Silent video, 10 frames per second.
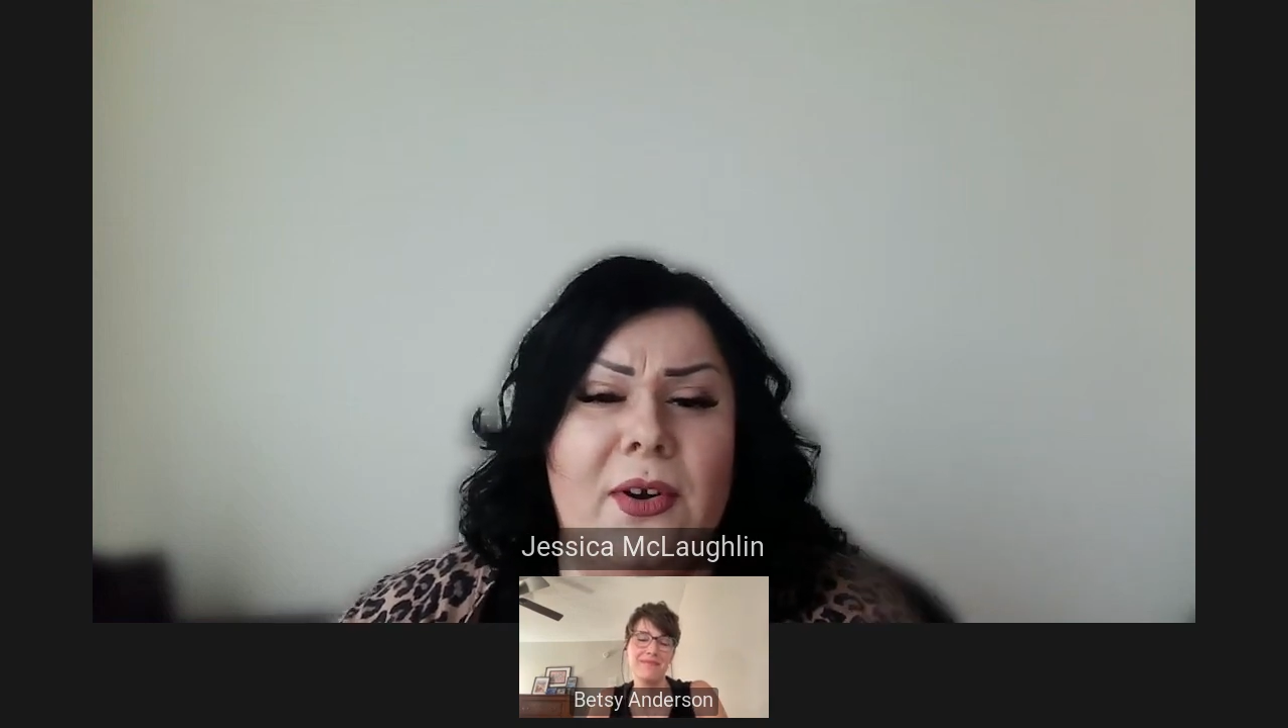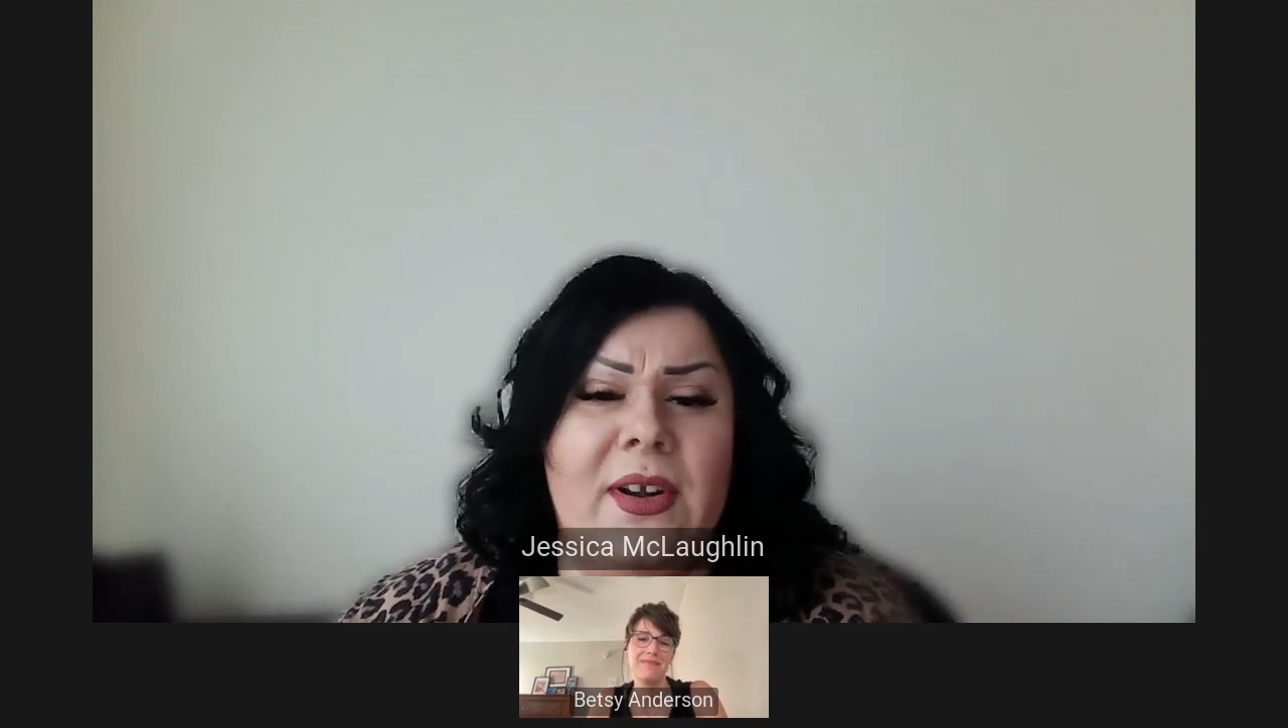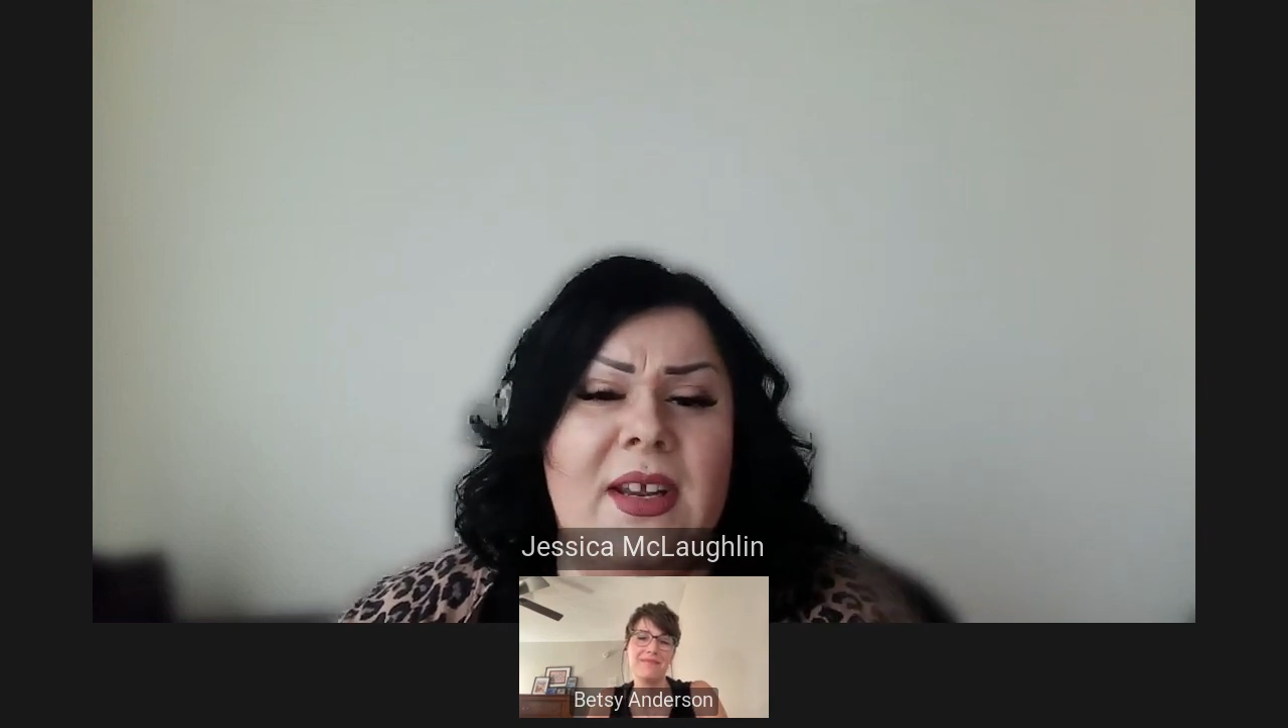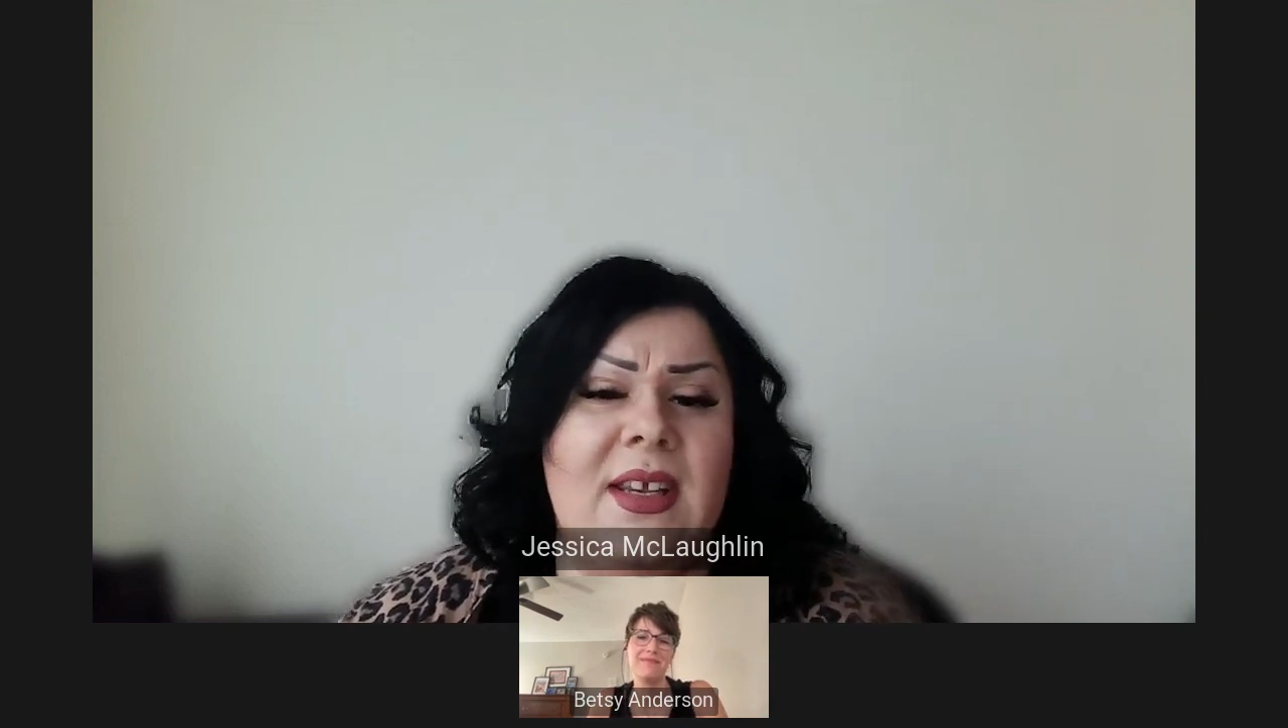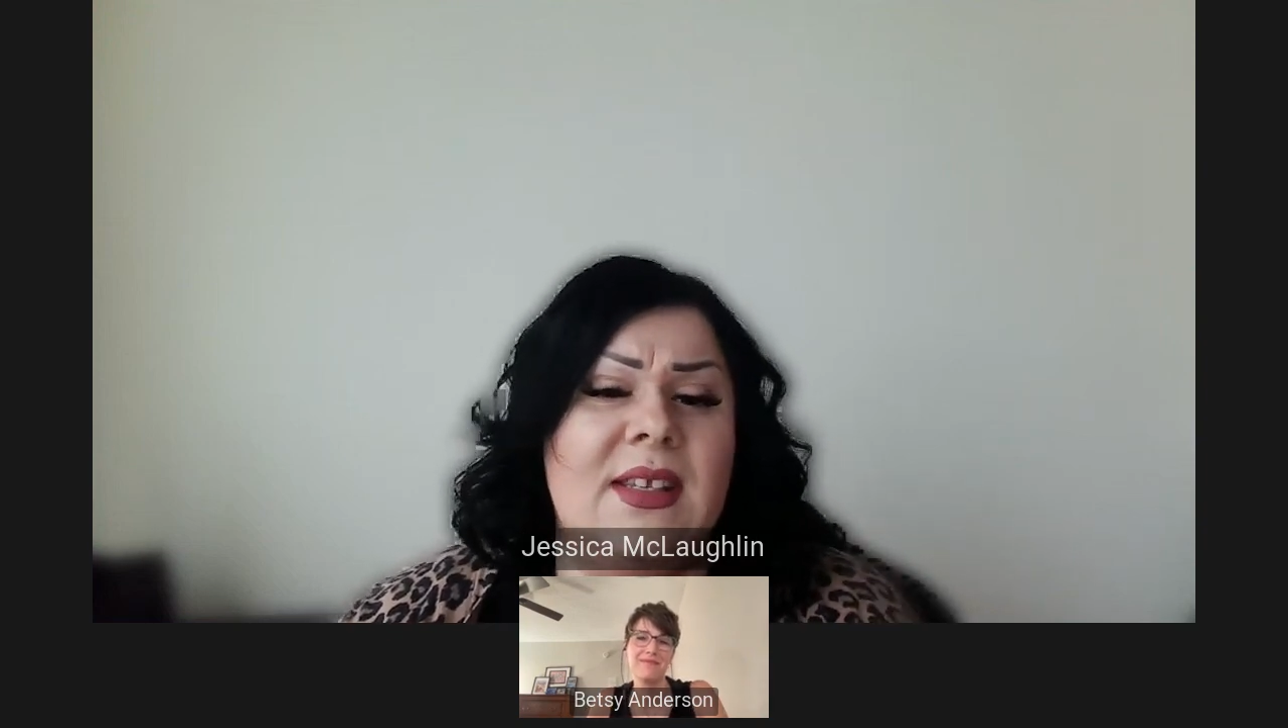
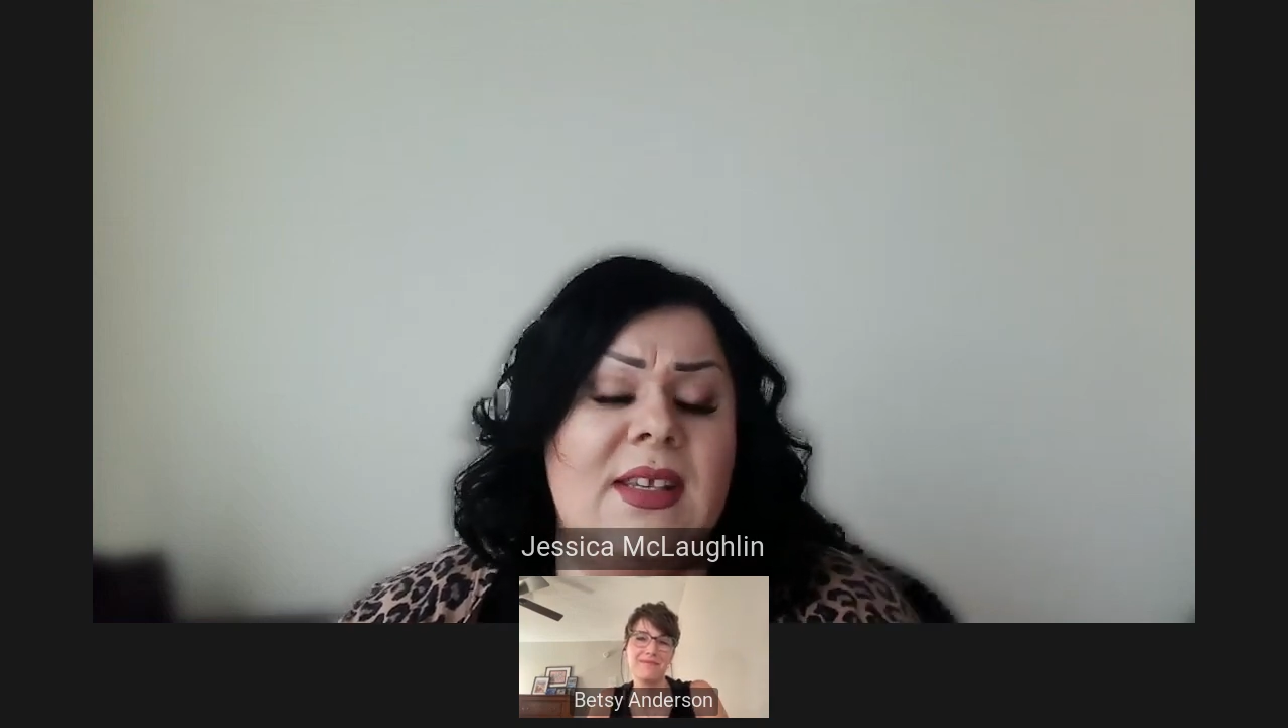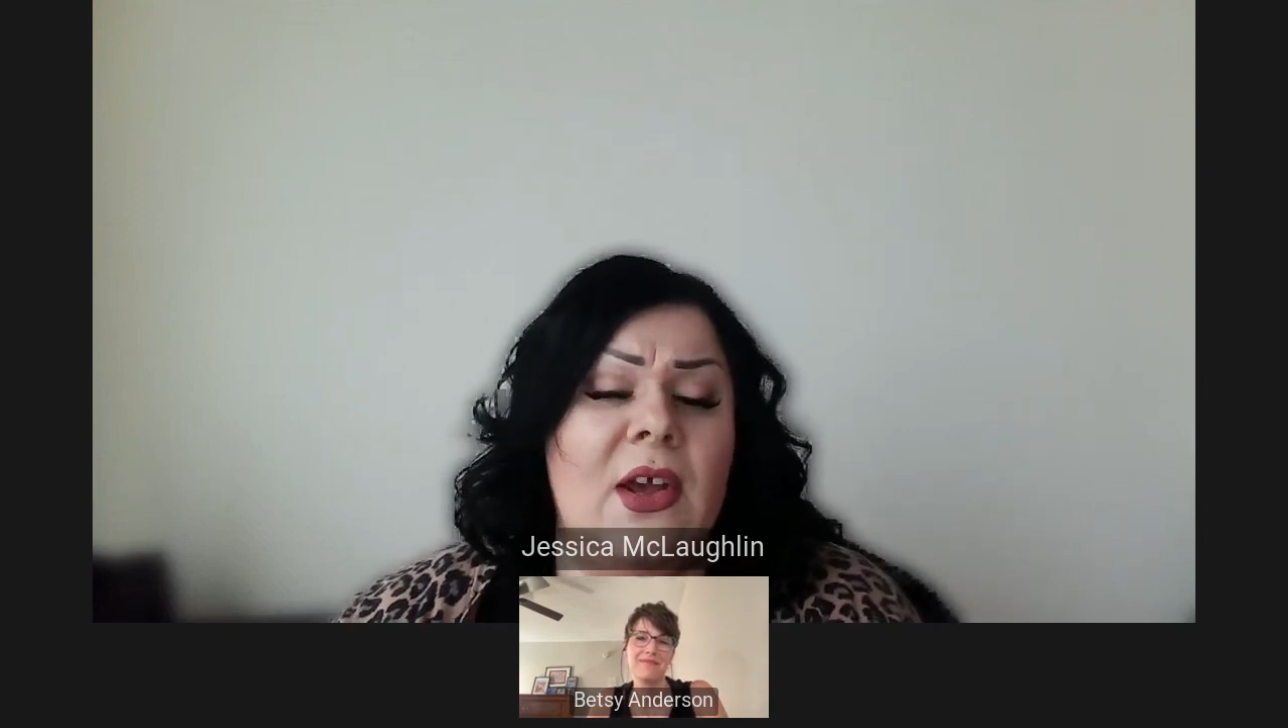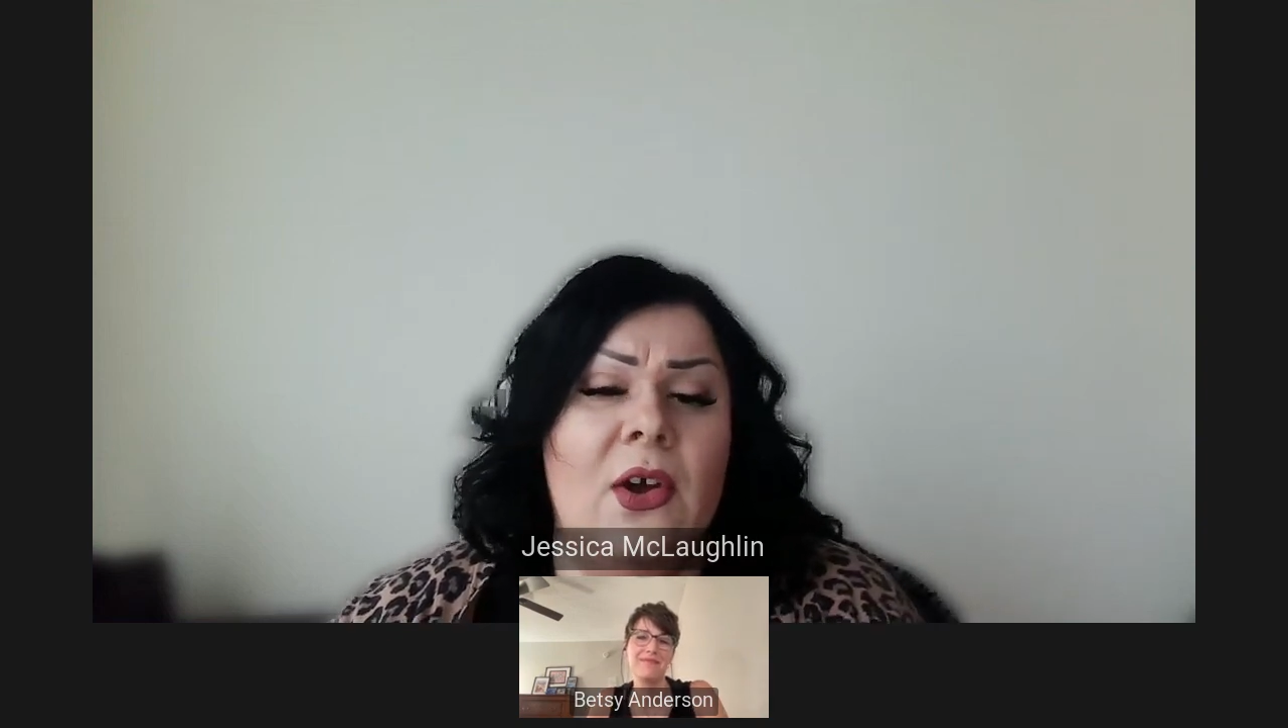parties,